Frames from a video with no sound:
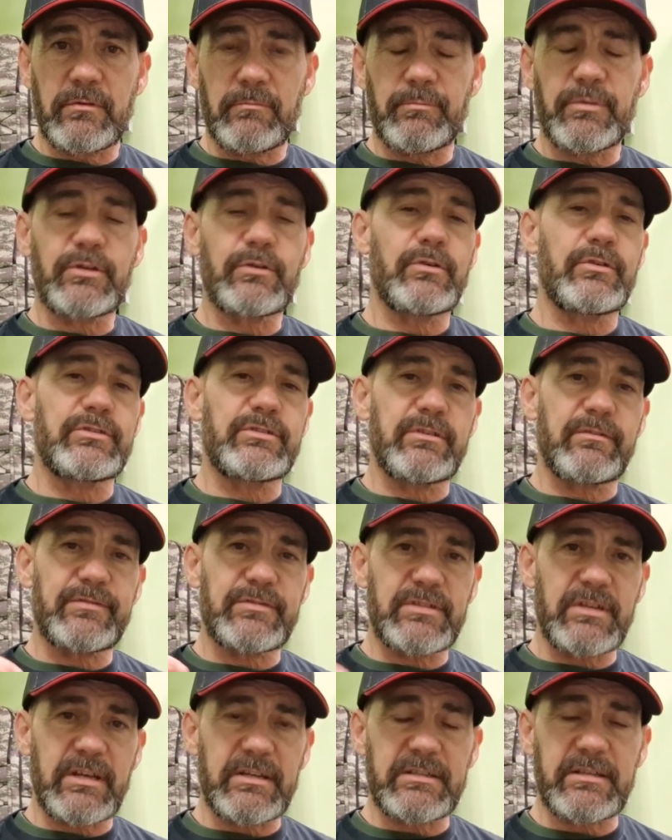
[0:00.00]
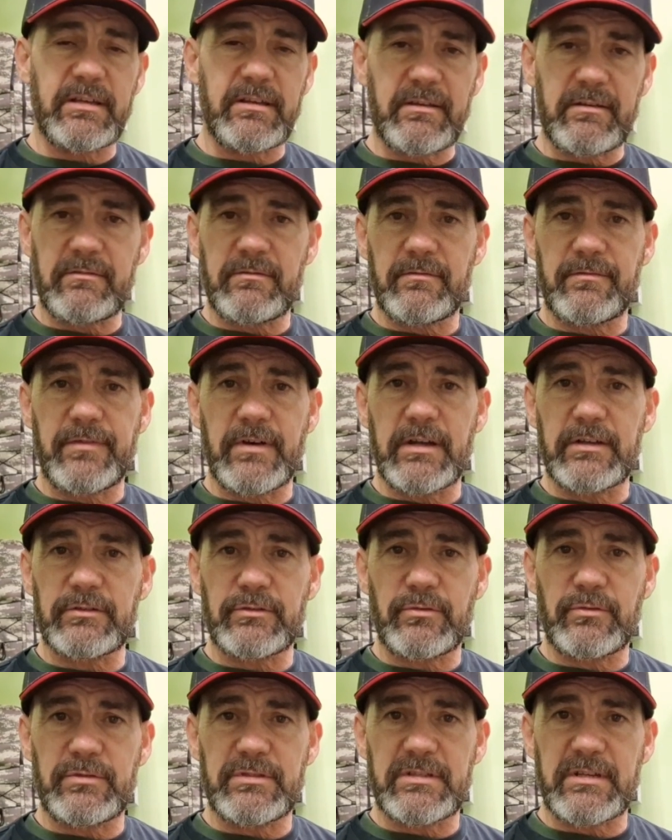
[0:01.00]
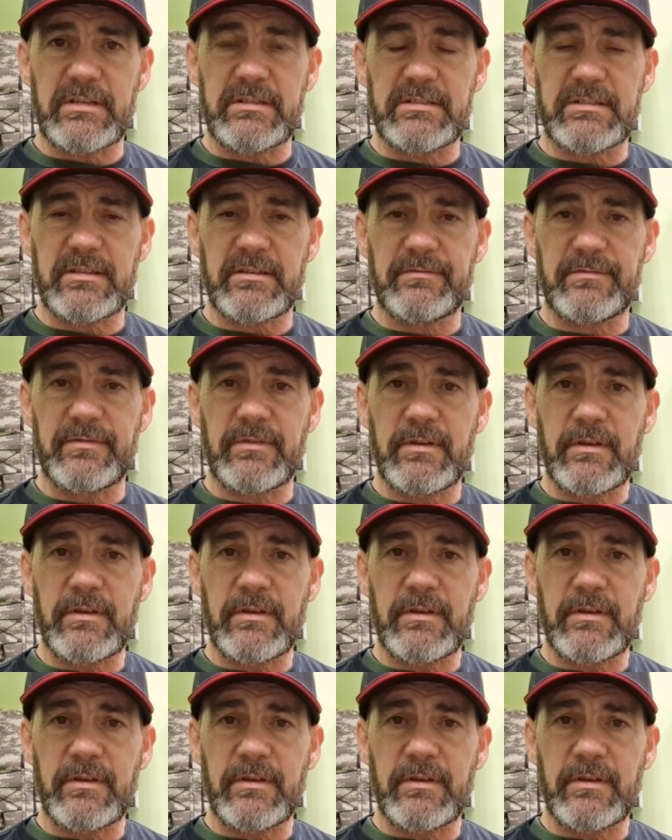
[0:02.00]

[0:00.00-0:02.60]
because you've set it far too sensitive.